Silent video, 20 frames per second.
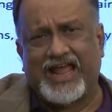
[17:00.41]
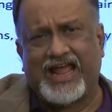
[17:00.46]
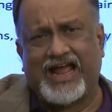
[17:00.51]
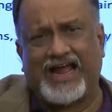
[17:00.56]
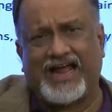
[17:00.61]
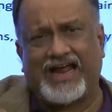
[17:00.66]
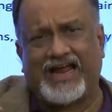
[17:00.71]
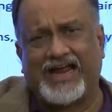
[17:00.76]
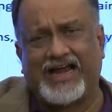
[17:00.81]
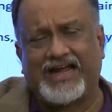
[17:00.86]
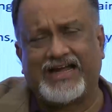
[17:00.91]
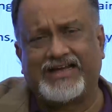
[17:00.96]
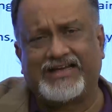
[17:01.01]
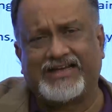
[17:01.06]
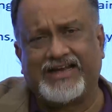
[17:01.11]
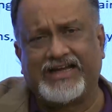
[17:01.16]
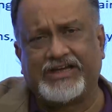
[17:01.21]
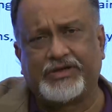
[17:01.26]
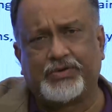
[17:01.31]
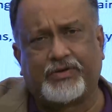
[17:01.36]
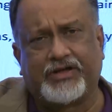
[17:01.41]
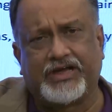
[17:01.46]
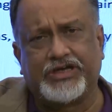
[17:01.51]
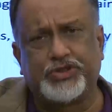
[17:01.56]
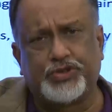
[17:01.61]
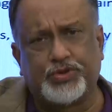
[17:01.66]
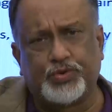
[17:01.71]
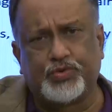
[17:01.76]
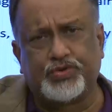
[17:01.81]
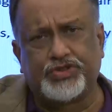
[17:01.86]
and then you can
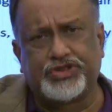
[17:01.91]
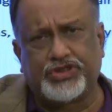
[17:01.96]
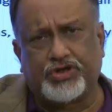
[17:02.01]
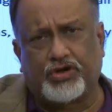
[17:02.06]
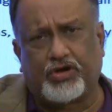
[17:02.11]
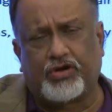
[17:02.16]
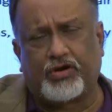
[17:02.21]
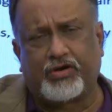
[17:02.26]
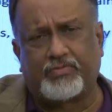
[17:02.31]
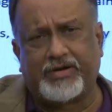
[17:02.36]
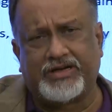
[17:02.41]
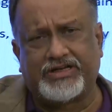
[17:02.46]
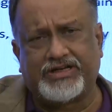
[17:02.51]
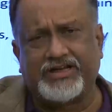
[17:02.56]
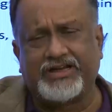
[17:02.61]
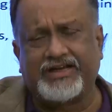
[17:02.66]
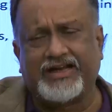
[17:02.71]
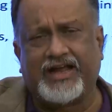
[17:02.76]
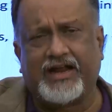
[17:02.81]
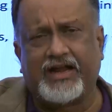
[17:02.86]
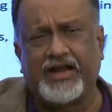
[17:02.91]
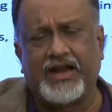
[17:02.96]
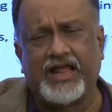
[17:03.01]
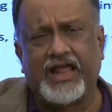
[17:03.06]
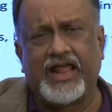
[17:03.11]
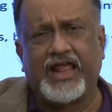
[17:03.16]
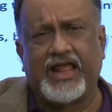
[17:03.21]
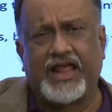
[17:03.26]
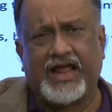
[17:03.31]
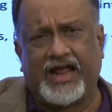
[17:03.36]
choose your material
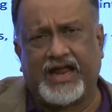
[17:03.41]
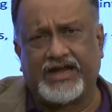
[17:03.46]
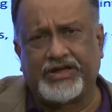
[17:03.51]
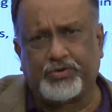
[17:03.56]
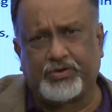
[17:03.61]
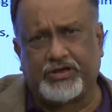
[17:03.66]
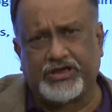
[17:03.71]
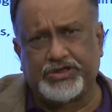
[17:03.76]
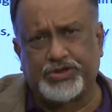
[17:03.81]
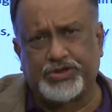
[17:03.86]
and you can